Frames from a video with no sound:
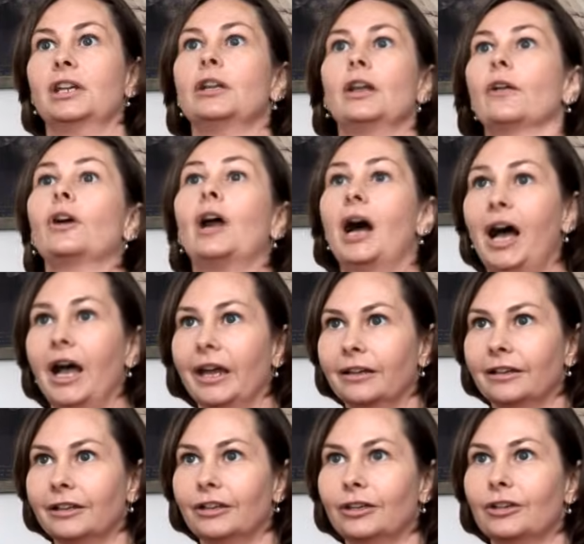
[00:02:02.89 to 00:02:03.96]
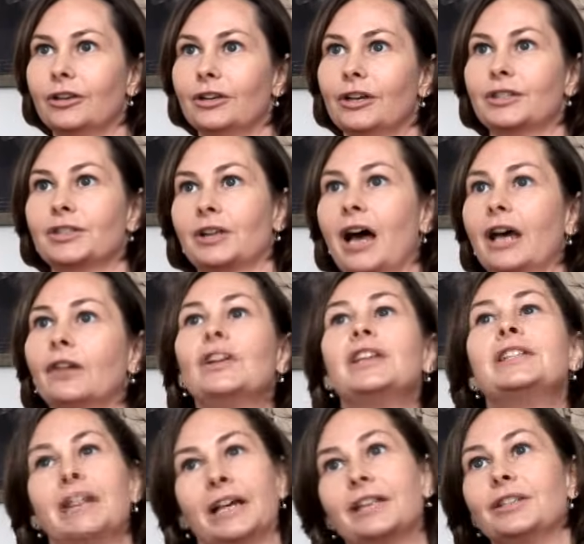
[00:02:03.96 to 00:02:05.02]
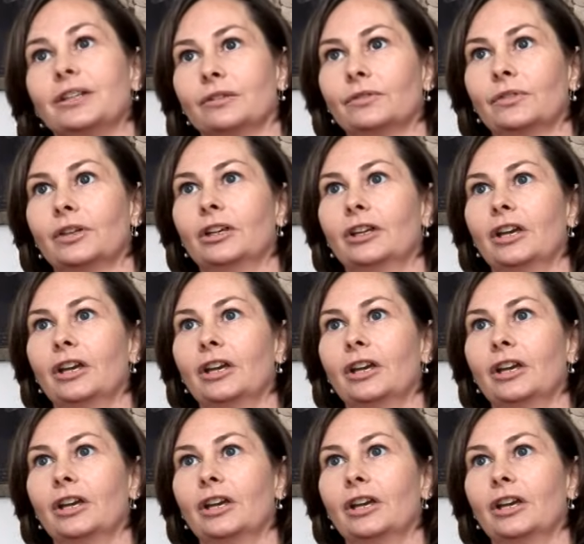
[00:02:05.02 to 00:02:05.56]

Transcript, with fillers: need another high. It's kind of addictive.